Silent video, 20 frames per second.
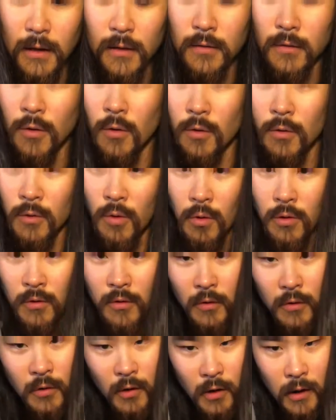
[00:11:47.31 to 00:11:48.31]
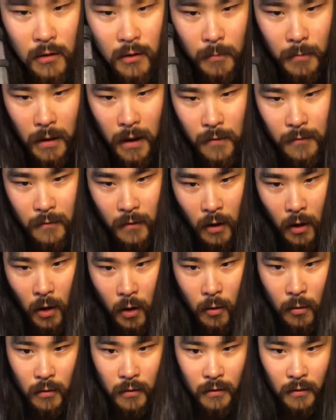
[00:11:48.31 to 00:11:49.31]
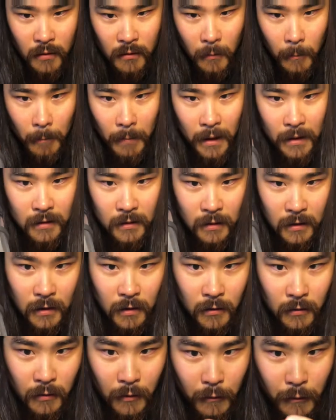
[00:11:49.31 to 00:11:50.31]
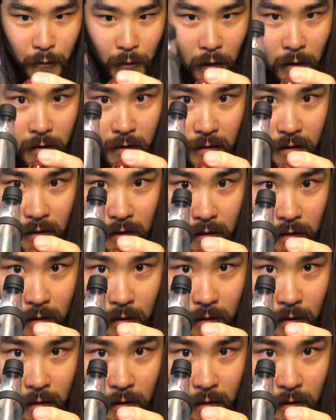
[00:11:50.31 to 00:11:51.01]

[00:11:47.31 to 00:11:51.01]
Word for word: So in order to turn on the Puffco, there's a button here in the front.